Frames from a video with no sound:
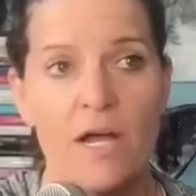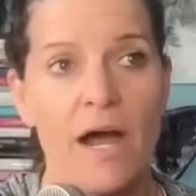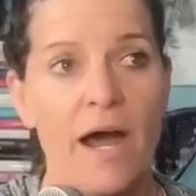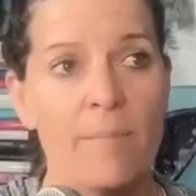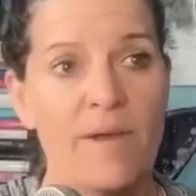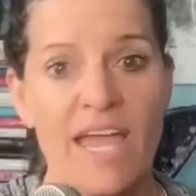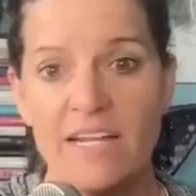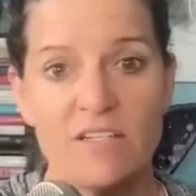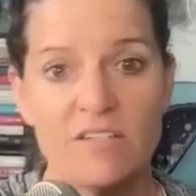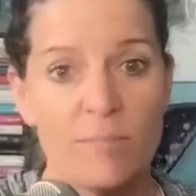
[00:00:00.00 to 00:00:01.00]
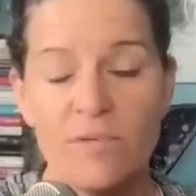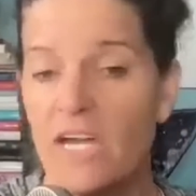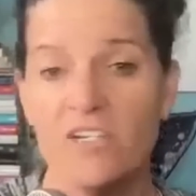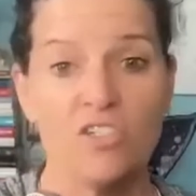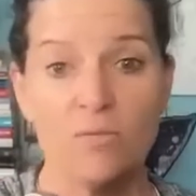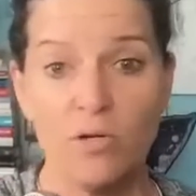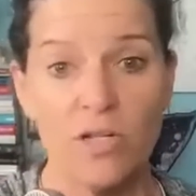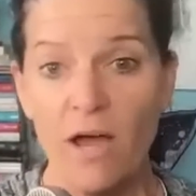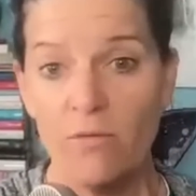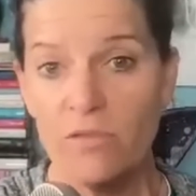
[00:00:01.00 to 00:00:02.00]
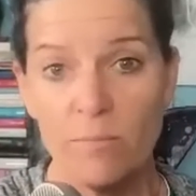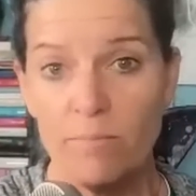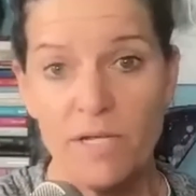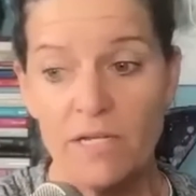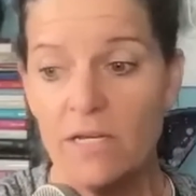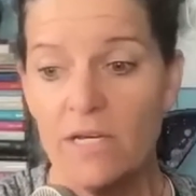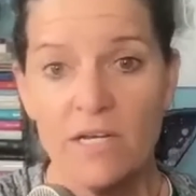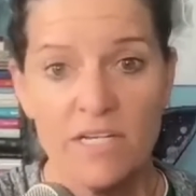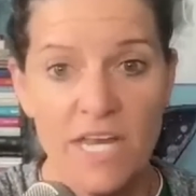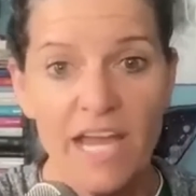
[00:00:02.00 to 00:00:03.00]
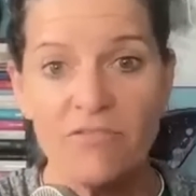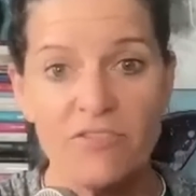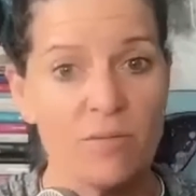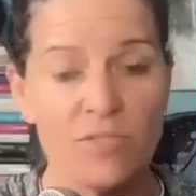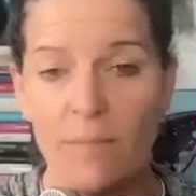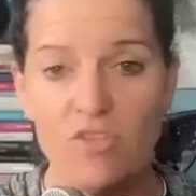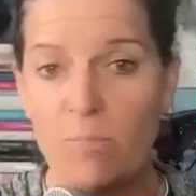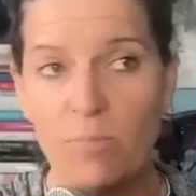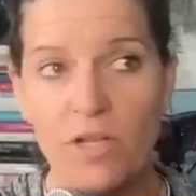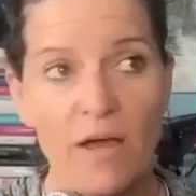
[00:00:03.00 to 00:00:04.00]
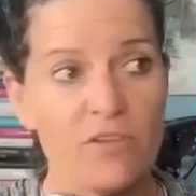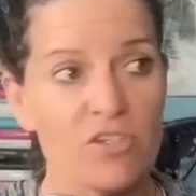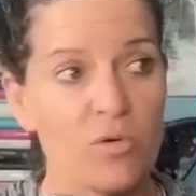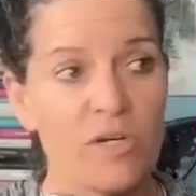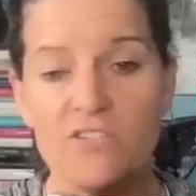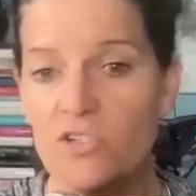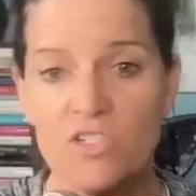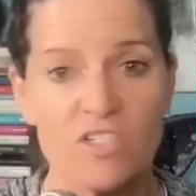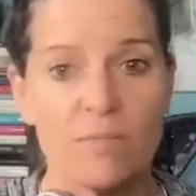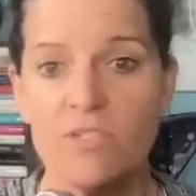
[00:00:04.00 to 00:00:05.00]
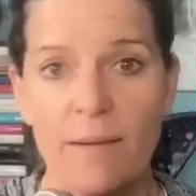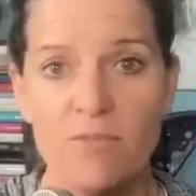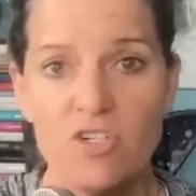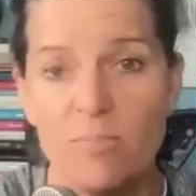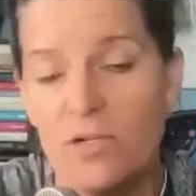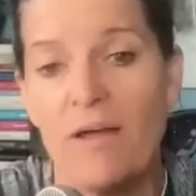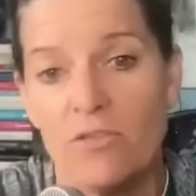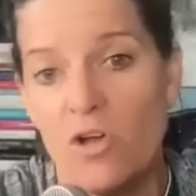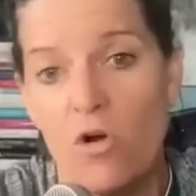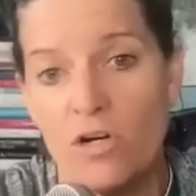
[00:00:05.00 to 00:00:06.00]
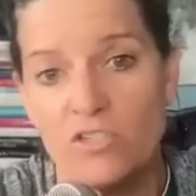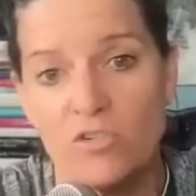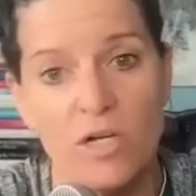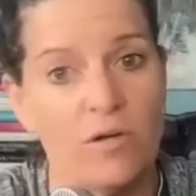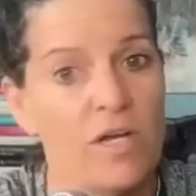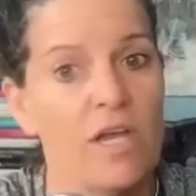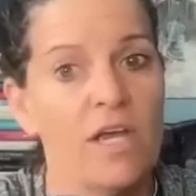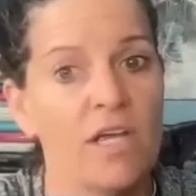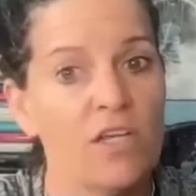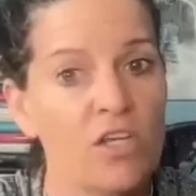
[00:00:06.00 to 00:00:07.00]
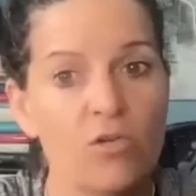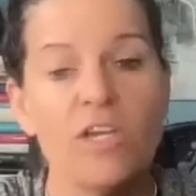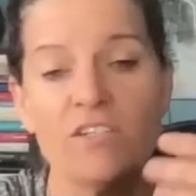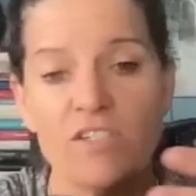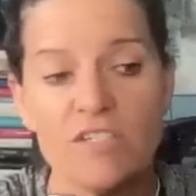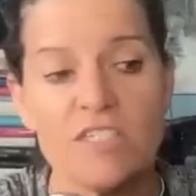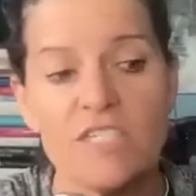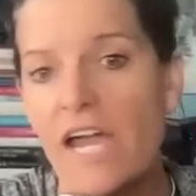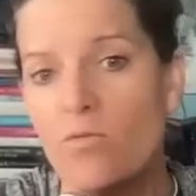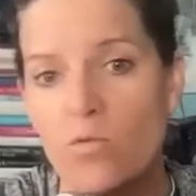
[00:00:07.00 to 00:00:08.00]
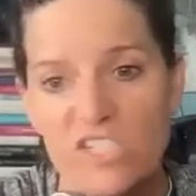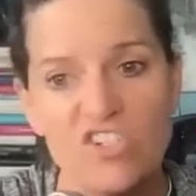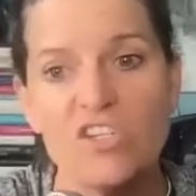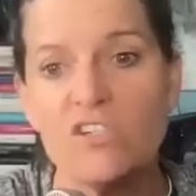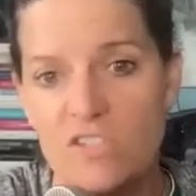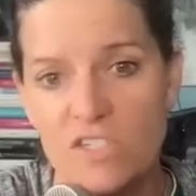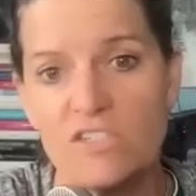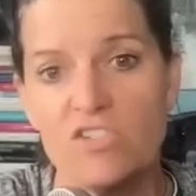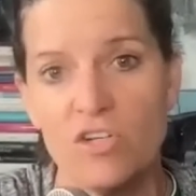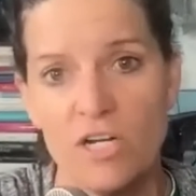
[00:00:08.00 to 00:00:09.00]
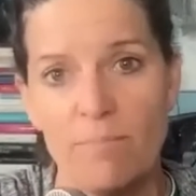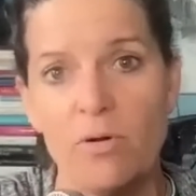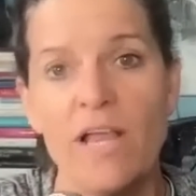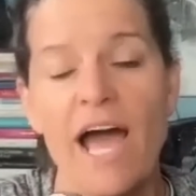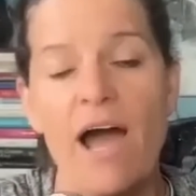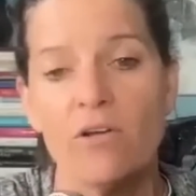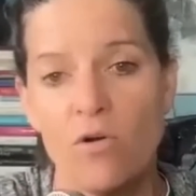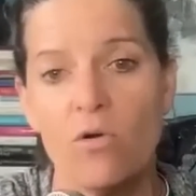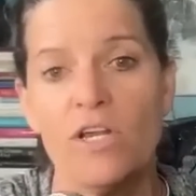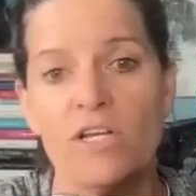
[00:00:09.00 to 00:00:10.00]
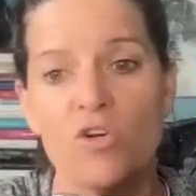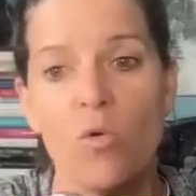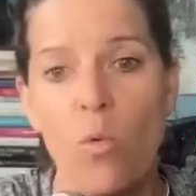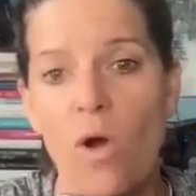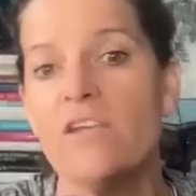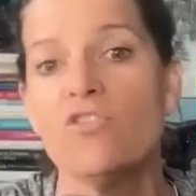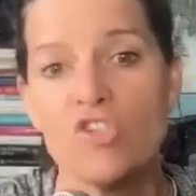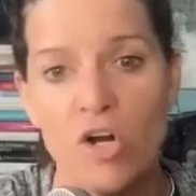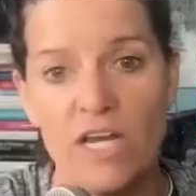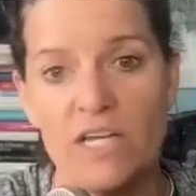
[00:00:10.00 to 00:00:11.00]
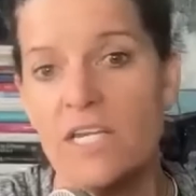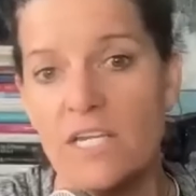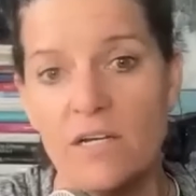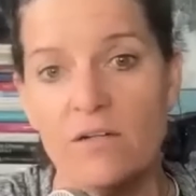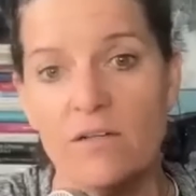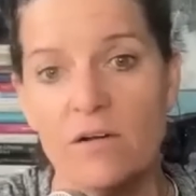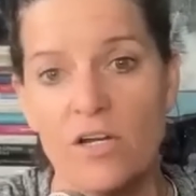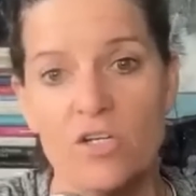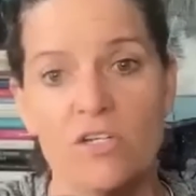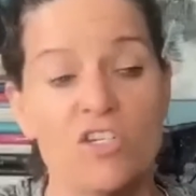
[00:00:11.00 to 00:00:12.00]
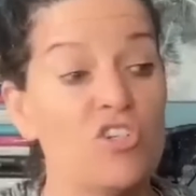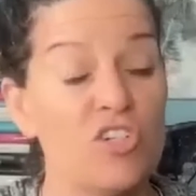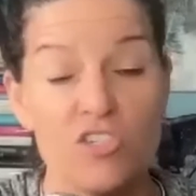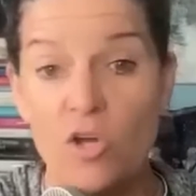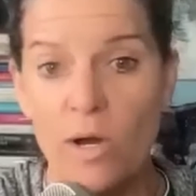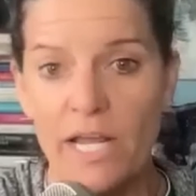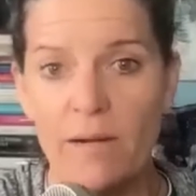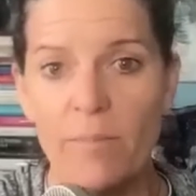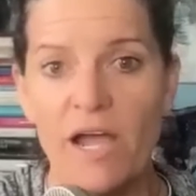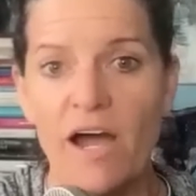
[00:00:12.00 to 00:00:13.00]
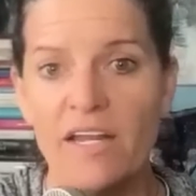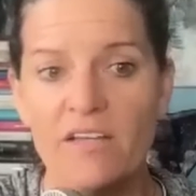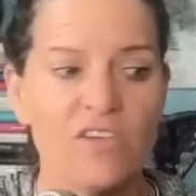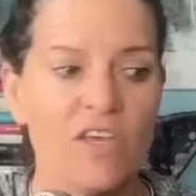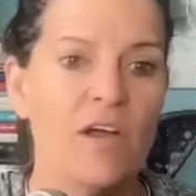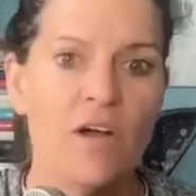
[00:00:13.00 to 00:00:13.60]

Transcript: Um, and sometimes you pull out the big knife, sometimes you pull out the tweezers, sometimes you pull out the corkscrew. You get to decide which of those six you're going to pull out according to what you're trying to heal. Are you did you just go on antibiotics?